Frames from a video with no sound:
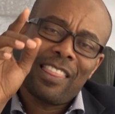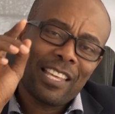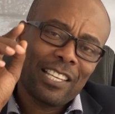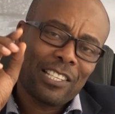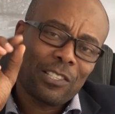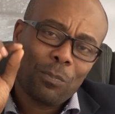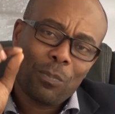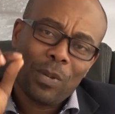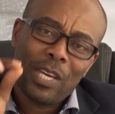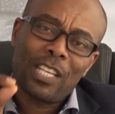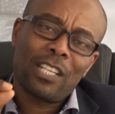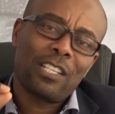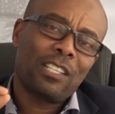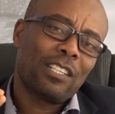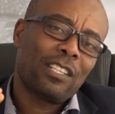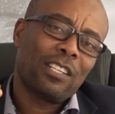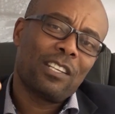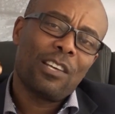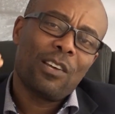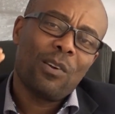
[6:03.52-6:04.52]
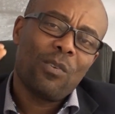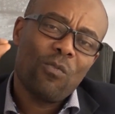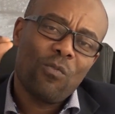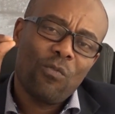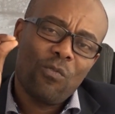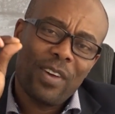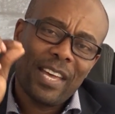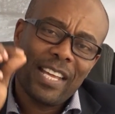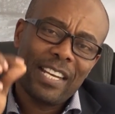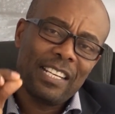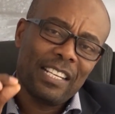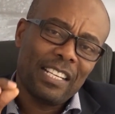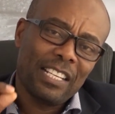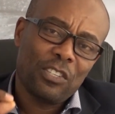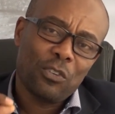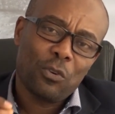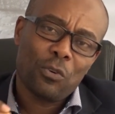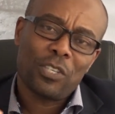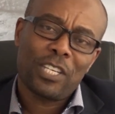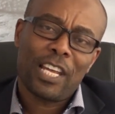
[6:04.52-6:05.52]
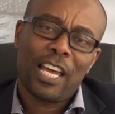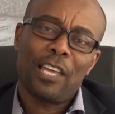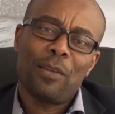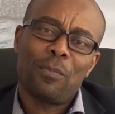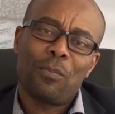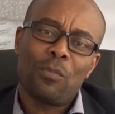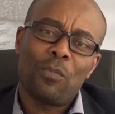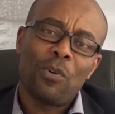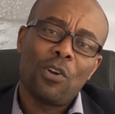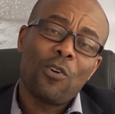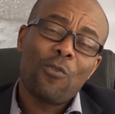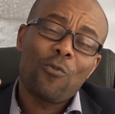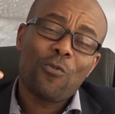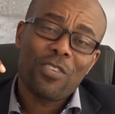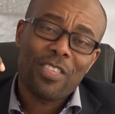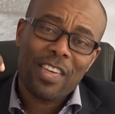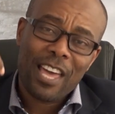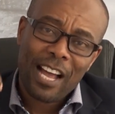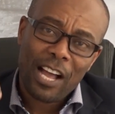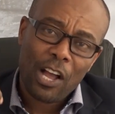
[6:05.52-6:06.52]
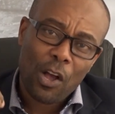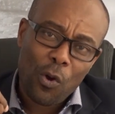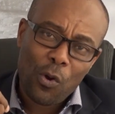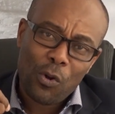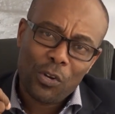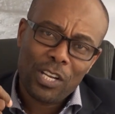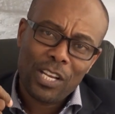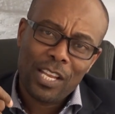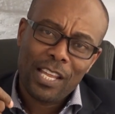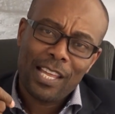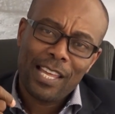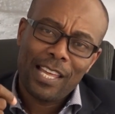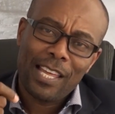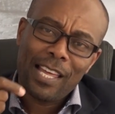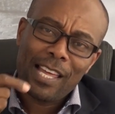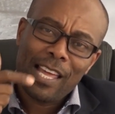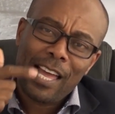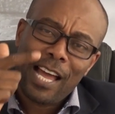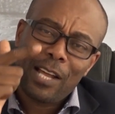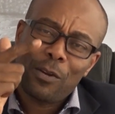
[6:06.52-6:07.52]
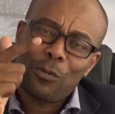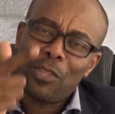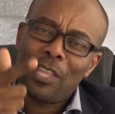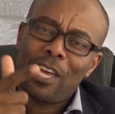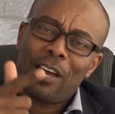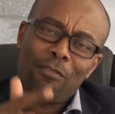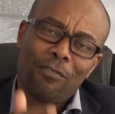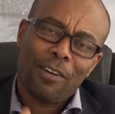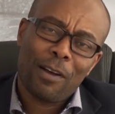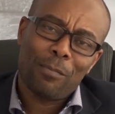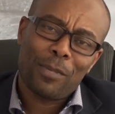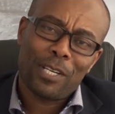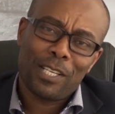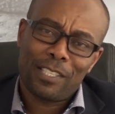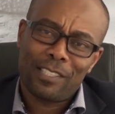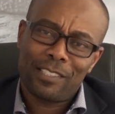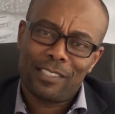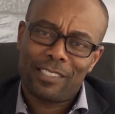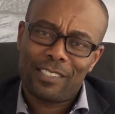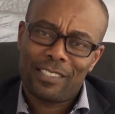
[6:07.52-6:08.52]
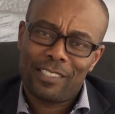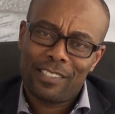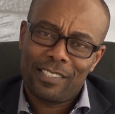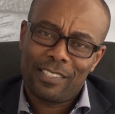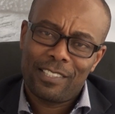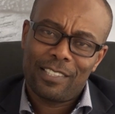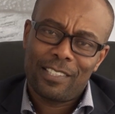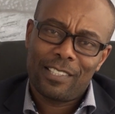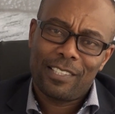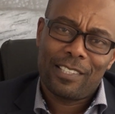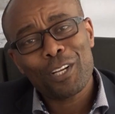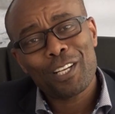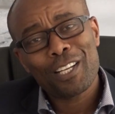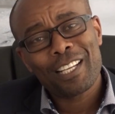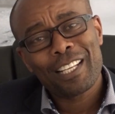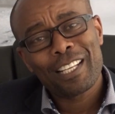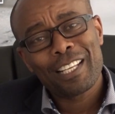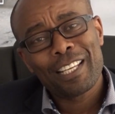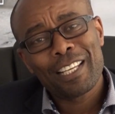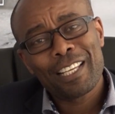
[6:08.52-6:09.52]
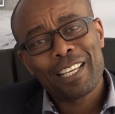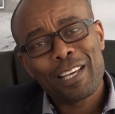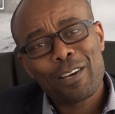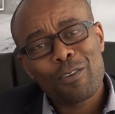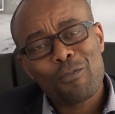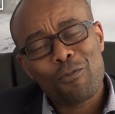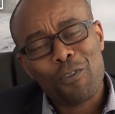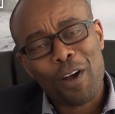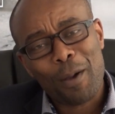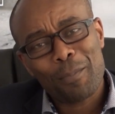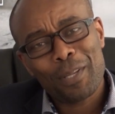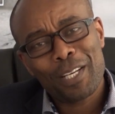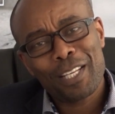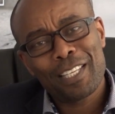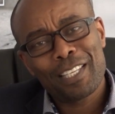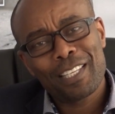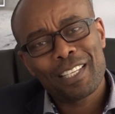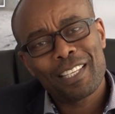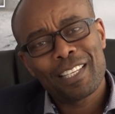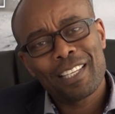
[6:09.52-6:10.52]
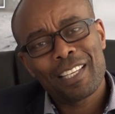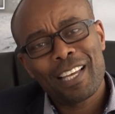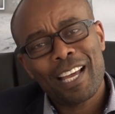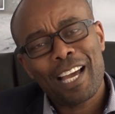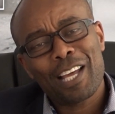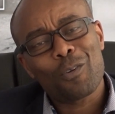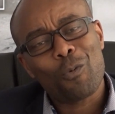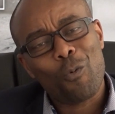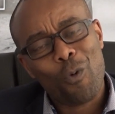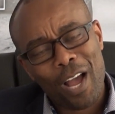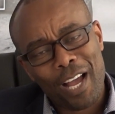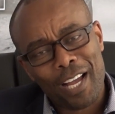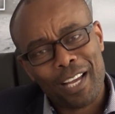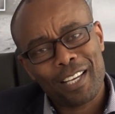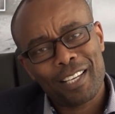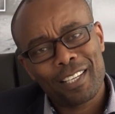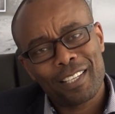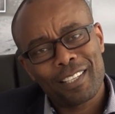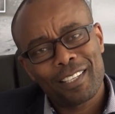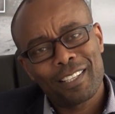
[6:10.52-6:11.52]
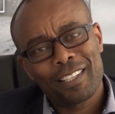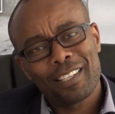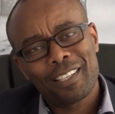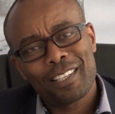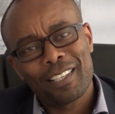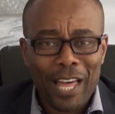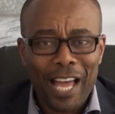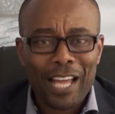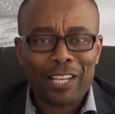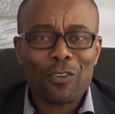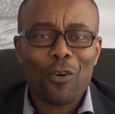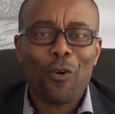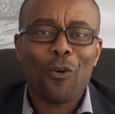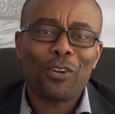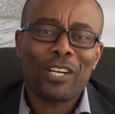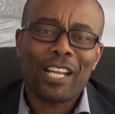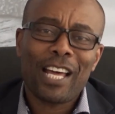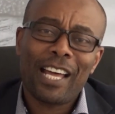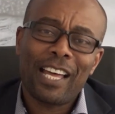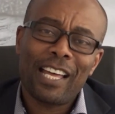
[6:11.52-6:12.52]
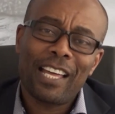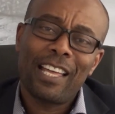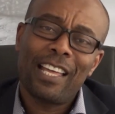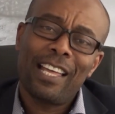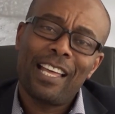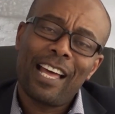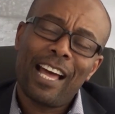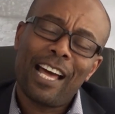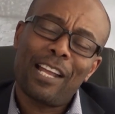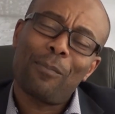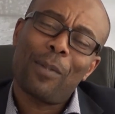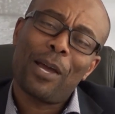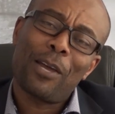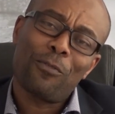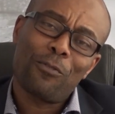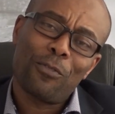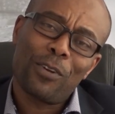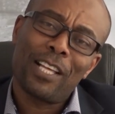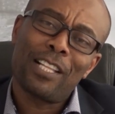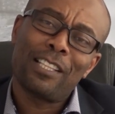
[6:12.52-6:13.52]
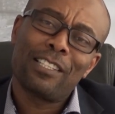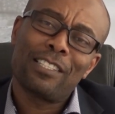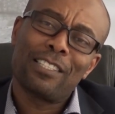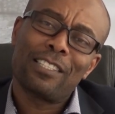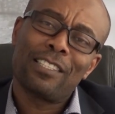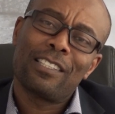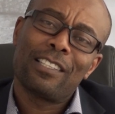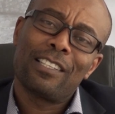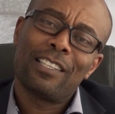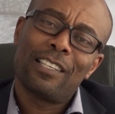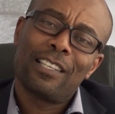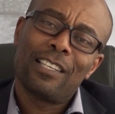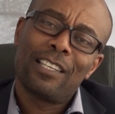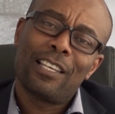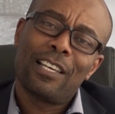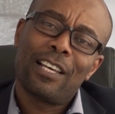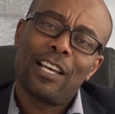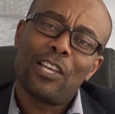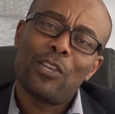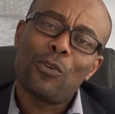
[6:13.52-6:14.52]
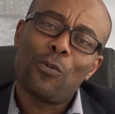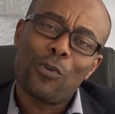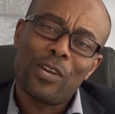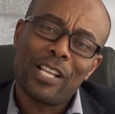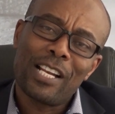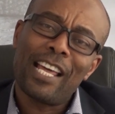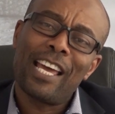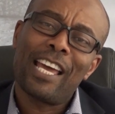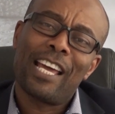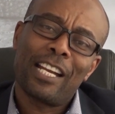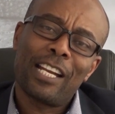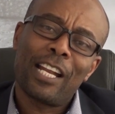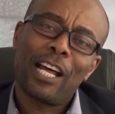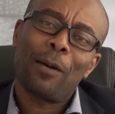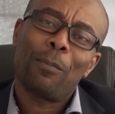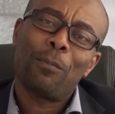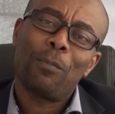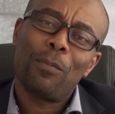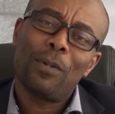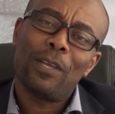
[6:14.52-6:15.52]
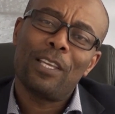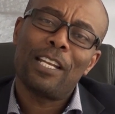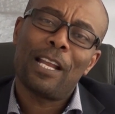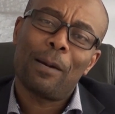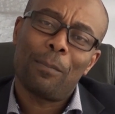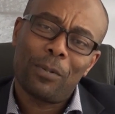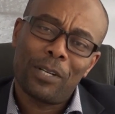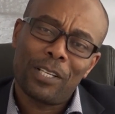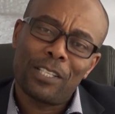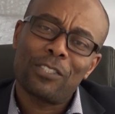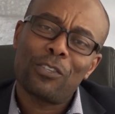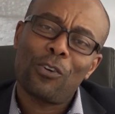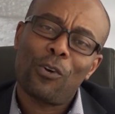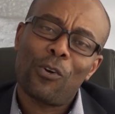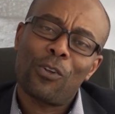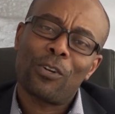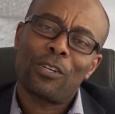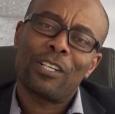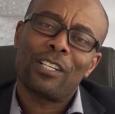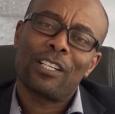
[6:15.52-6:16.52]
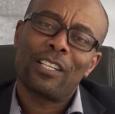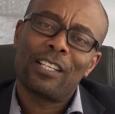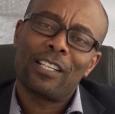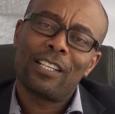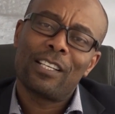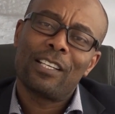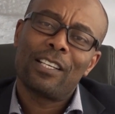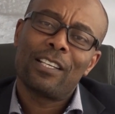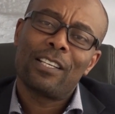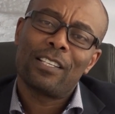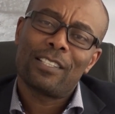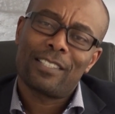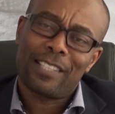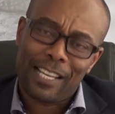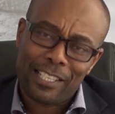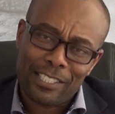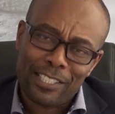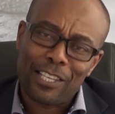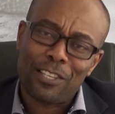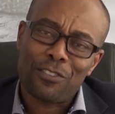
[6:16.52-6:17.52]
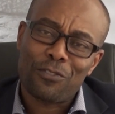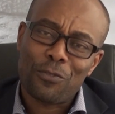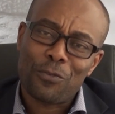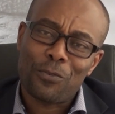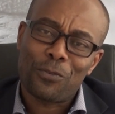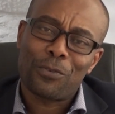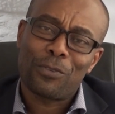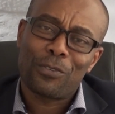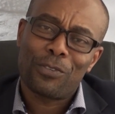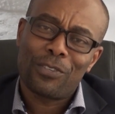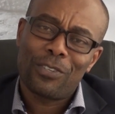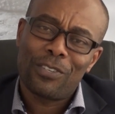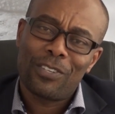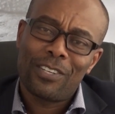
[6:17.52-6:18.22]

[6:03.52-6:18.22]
that they spend very little time with their God and with their family. God, family, and work. Into that order, and my friends, you will end up in a place called successful.